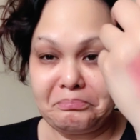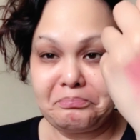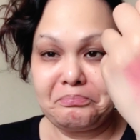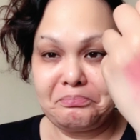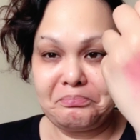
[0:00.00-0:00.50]

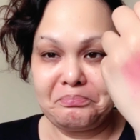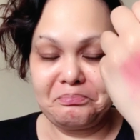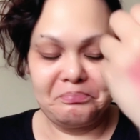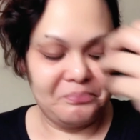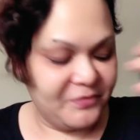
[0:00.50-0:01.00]

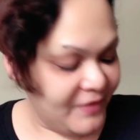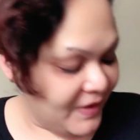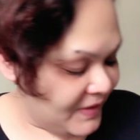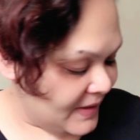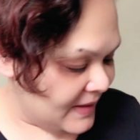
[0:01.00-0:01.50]

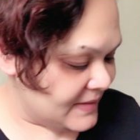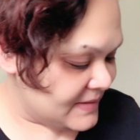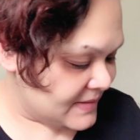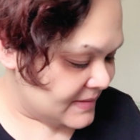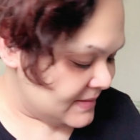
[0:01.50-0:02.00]
Very
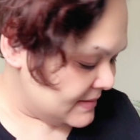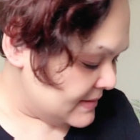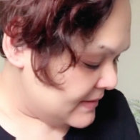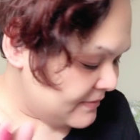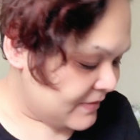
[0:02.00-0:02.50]
nice.
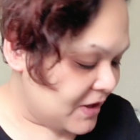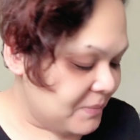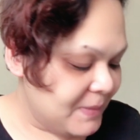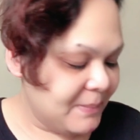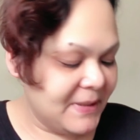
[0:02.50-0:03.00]
Very
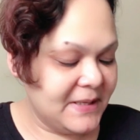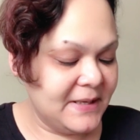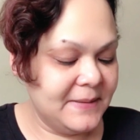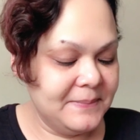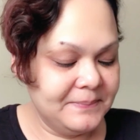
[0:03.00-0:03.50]

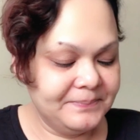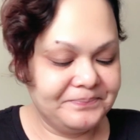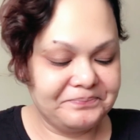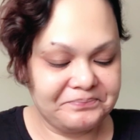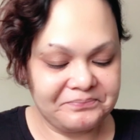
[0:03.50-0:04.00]
pigmented.
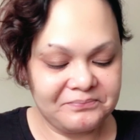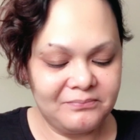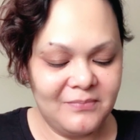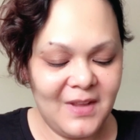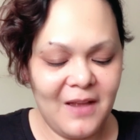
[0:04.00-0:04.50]

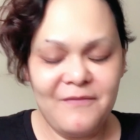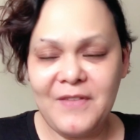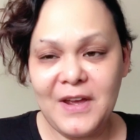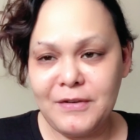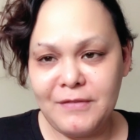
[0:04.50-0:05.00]
I'm
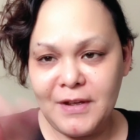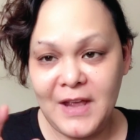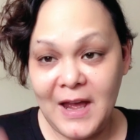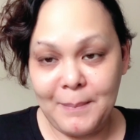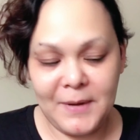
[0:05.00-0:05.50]
very
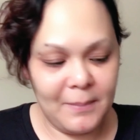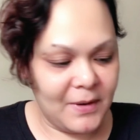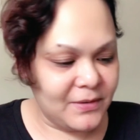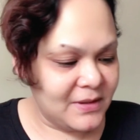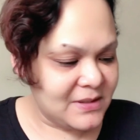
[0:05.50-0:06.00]
happy
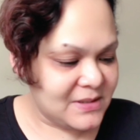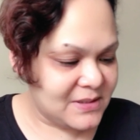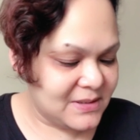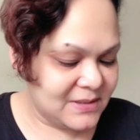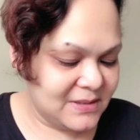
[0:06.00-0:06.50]
about this.